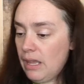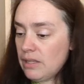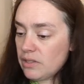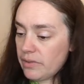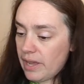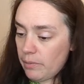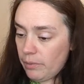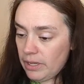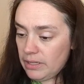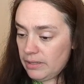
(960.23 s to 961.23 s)
So that
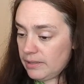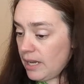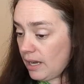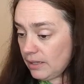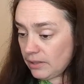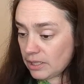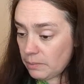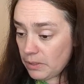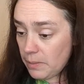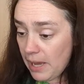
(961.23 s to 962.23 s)
was, yeah, I talked
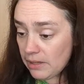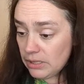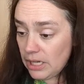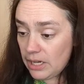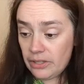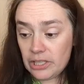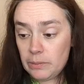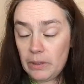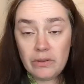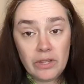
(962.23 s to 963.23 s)
about the pattern, I talked
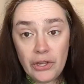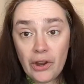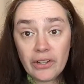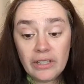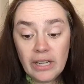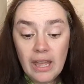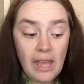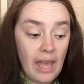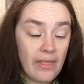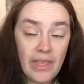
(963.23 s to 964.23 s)
about the yarn,
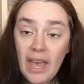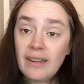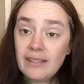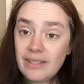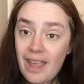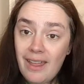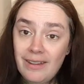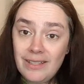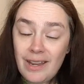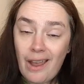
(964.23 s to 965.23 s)
and that is
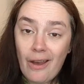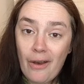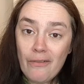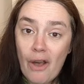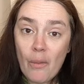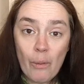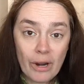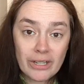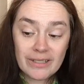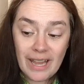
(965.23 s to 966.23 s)
end of
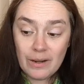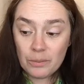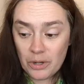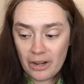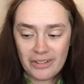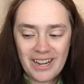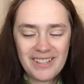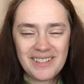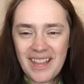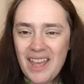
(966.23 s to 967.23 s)
works in
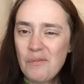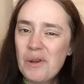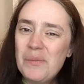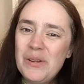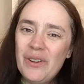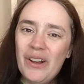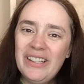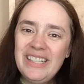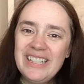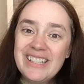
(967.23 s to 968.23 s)
progress, and we'll move
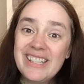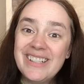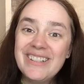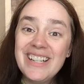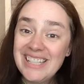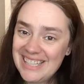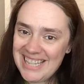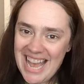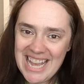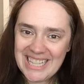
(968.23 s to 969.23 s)
on to
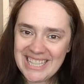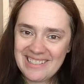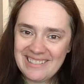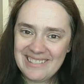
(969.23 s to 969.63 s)
stash.